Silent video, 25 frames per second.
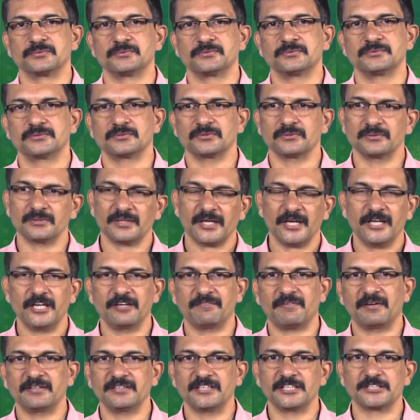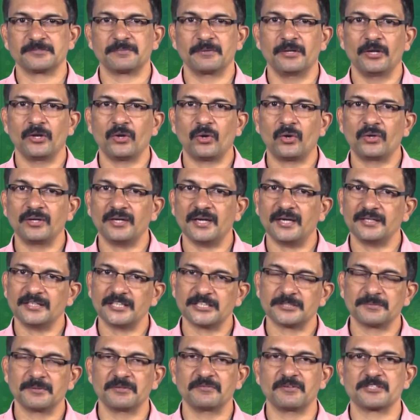So kind of adjustment, load
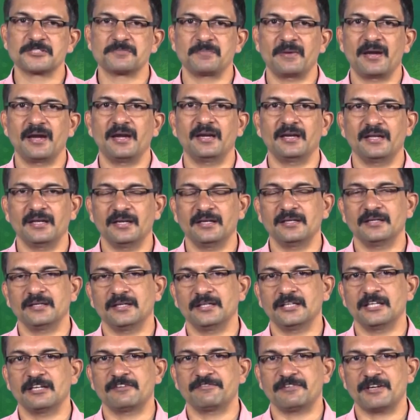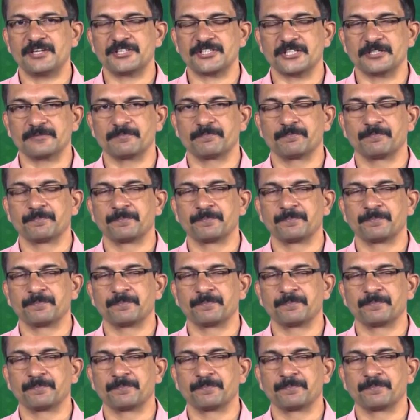adjustment was made in that fashion.